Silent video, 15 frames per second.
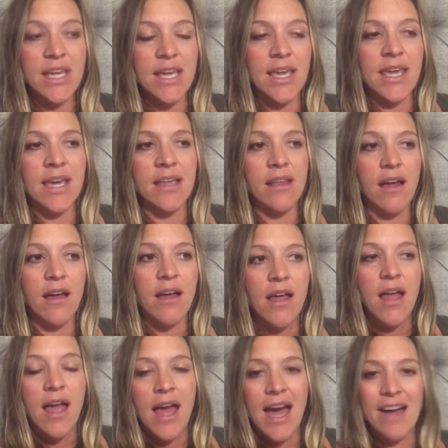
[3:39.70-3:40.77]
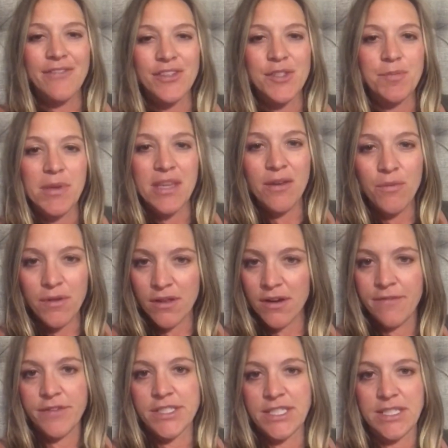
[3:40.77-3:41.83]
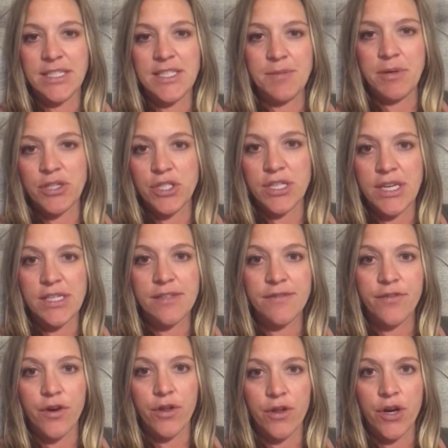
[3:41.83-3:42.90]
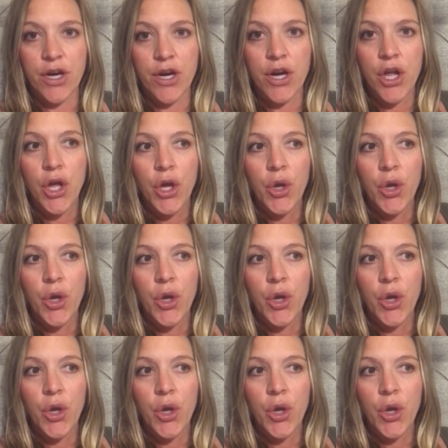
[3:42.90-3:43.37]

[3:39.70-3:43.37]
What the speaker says: And after speaking with our infertility specialist further,